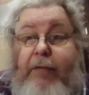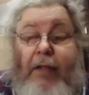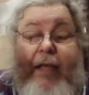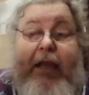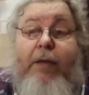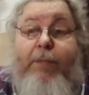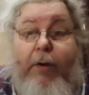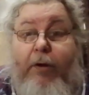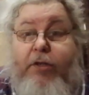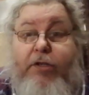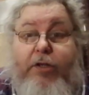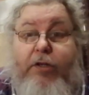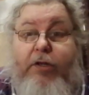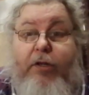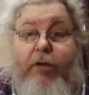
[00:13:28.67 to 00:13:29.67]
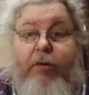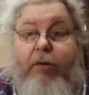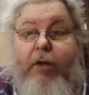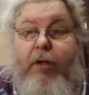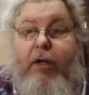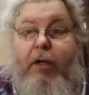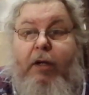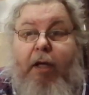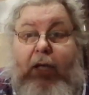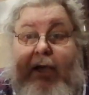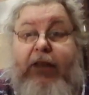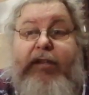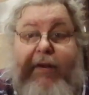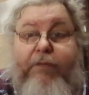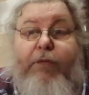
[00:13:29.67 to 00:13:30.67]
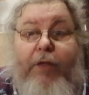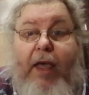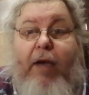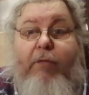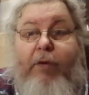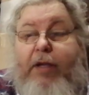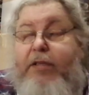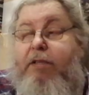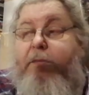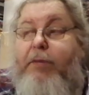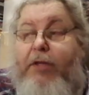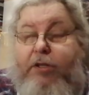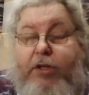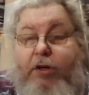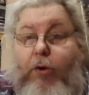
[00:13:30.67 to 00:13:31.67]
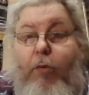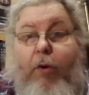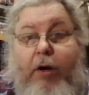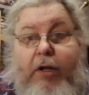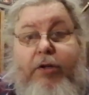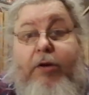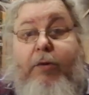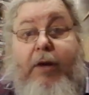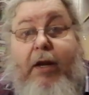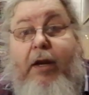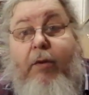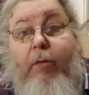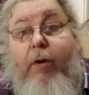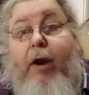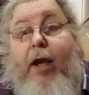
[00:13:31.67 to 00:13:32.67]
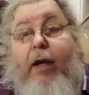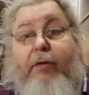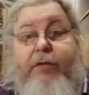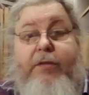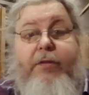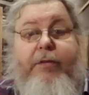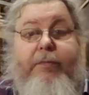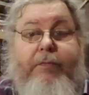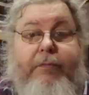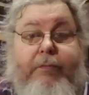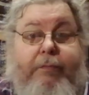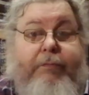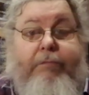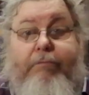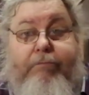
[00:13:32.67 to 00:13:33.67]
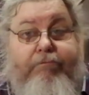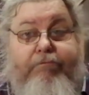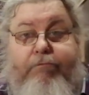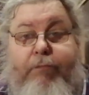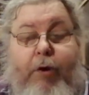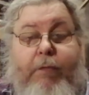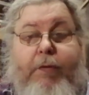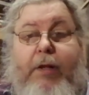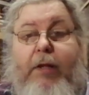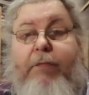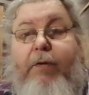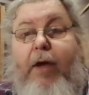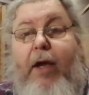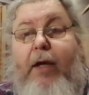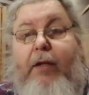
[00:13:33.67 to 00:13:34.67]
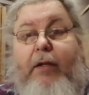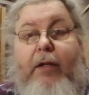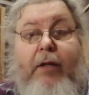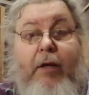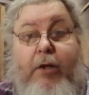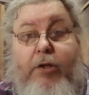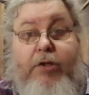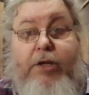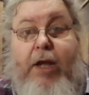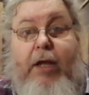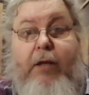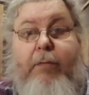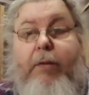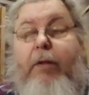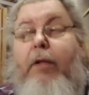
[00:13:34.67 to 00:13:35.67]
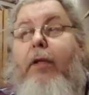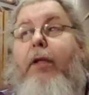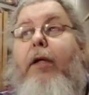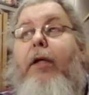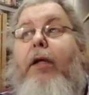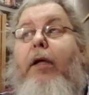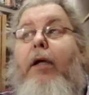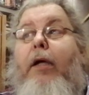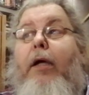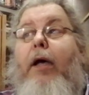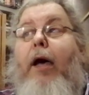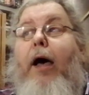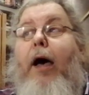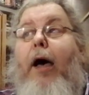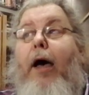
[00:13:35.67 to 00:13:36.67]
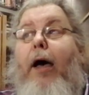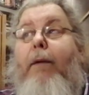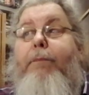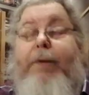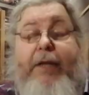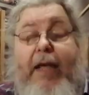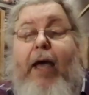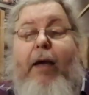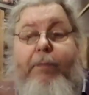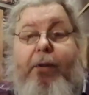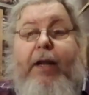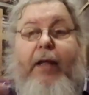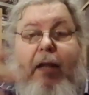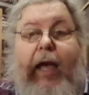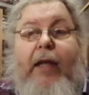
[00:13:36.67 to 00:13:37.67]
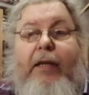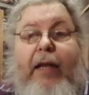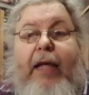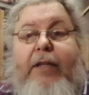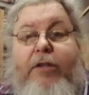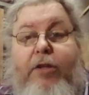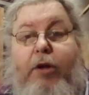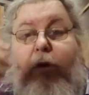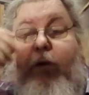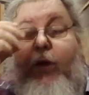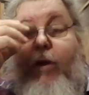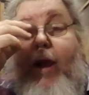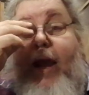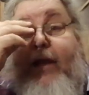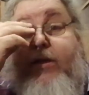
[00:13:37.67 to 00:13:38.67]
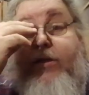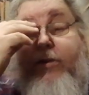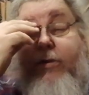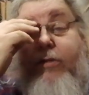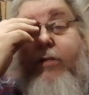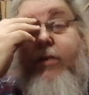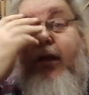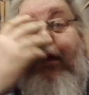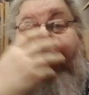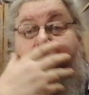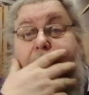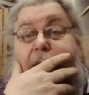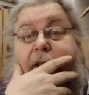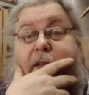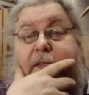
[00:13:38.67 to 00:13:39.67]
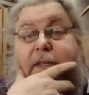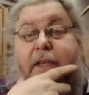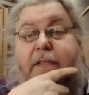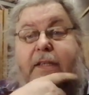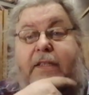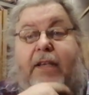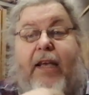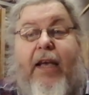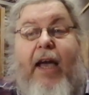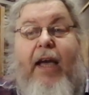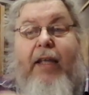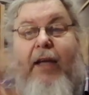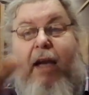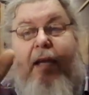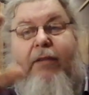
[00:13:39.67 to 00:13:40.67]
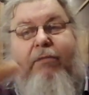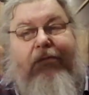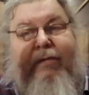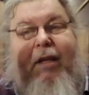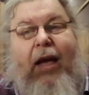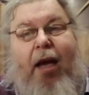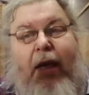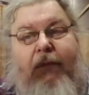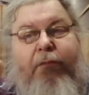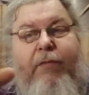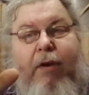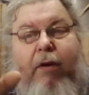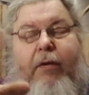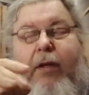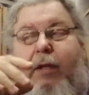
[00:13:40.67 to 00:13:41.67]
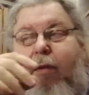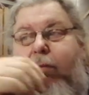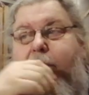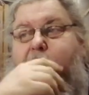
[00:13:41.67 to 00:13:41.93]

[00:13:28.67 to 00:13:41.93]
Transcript: the ebooks you do, is it for that reason because you don't want to do it anywhere else? perfectly fine and understandable. Uh, but yeah, but I, would like to know your answers uh, because, as I say, I, I I'm very